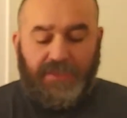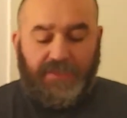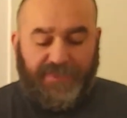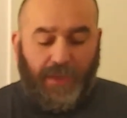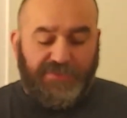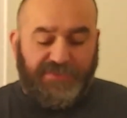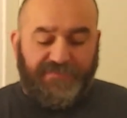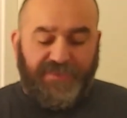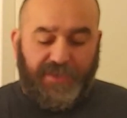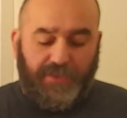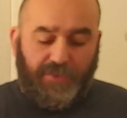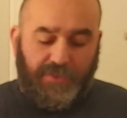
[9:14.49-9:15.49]
That was the
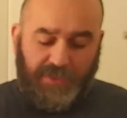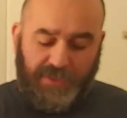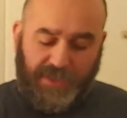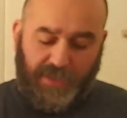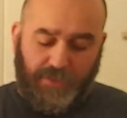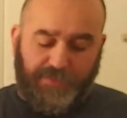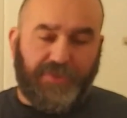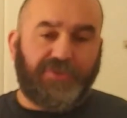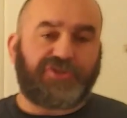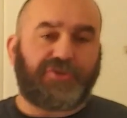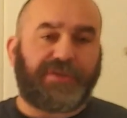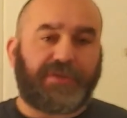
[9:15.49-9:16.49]
video. I hope you
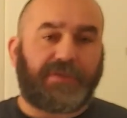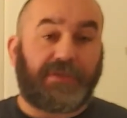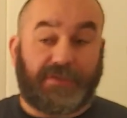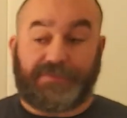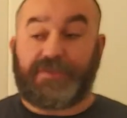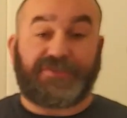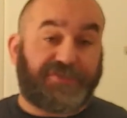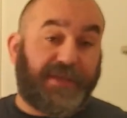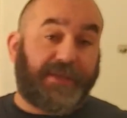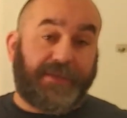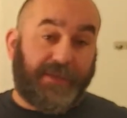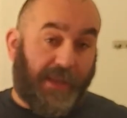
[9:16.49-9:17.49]
enjoyed it as much as
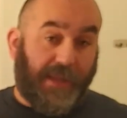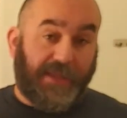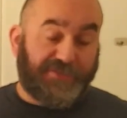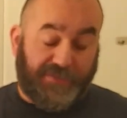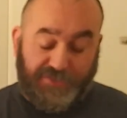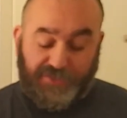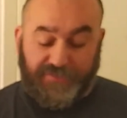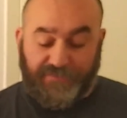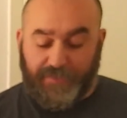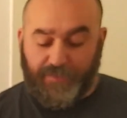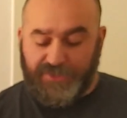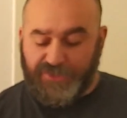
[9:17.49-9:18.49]
I did. I actually enjoyed it
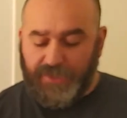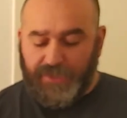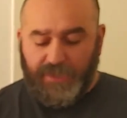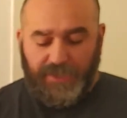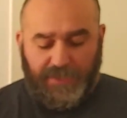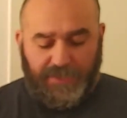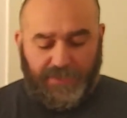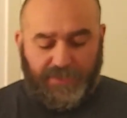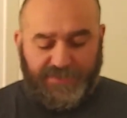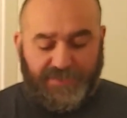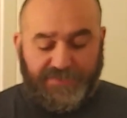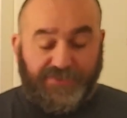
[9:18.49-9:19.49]
very much.
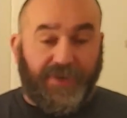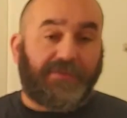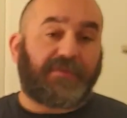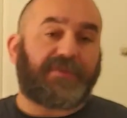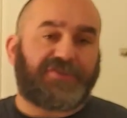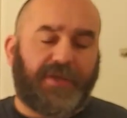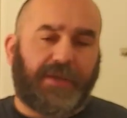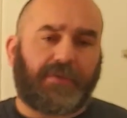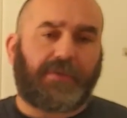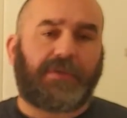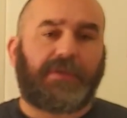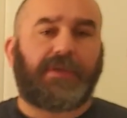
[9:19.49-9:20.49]
Subscribe to the
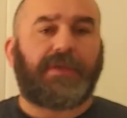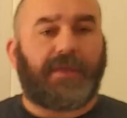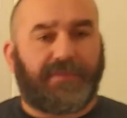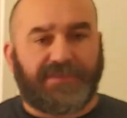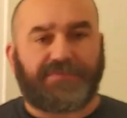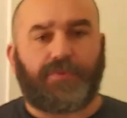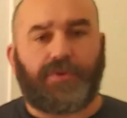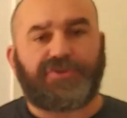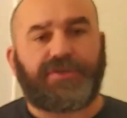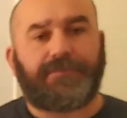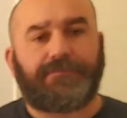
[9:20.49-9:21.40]
channel, and thanks for watching.